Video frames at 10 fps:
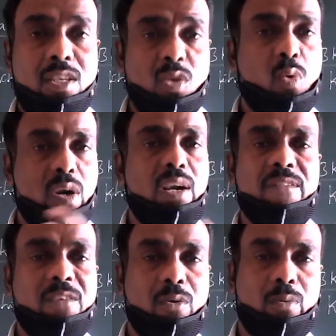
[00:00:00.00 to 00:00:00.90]
So
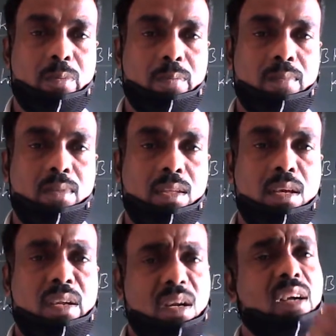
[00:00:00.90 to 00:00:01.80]
only few,
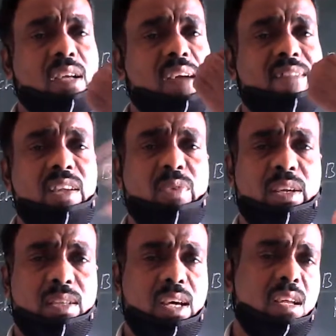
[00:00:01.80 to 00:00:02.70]
not
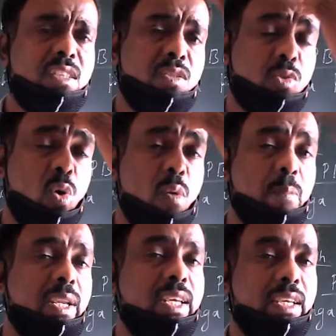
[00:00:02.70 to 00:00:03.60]
everyone, there are so
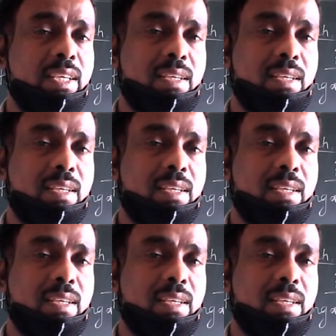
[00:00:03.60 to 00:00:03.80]
many